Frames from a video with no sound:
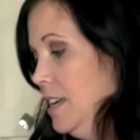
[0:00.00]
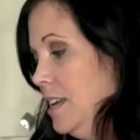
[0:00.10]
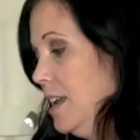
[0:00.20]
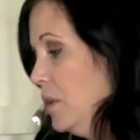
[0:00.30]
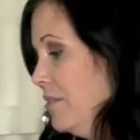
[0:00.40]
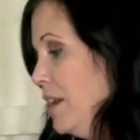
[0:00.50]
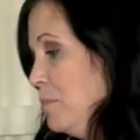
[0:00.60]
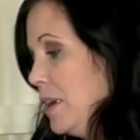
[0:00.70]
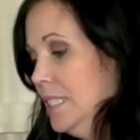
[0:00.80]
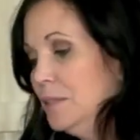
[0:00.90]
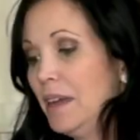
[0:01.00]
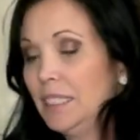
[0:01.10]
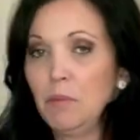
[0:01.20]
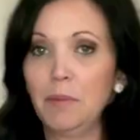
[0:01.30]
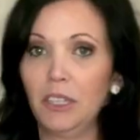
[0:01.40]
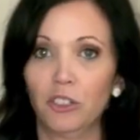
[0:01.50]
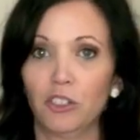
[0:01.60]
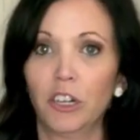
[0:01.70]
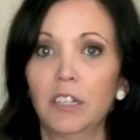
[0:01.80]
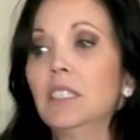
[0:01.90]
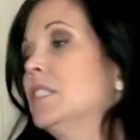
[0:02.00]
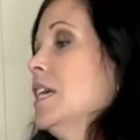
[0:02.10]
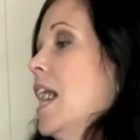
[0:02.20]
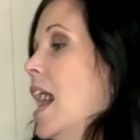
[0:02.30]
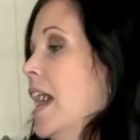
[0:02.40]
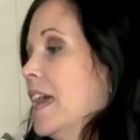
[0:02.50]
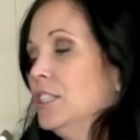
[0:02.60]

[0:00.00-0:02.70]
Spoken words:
Now, whenever I press my sublimation shirts, I